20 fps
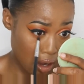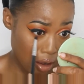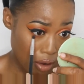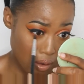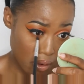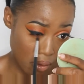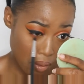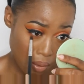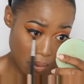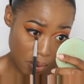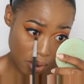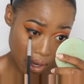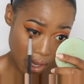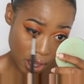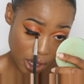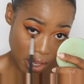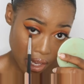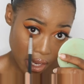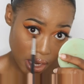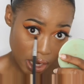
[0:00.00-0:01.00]
lower
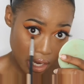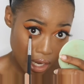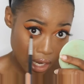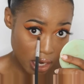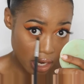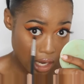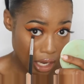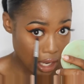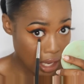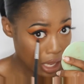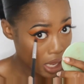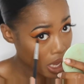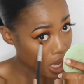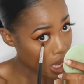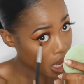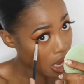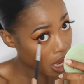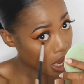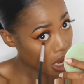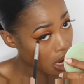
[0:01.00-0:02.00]

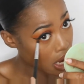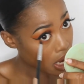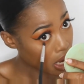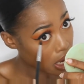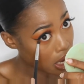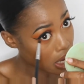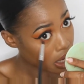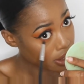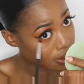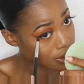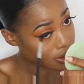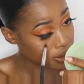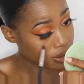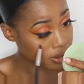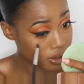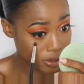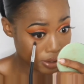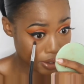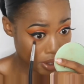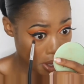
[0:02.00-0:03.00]

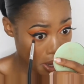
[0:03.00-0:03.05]
lashes.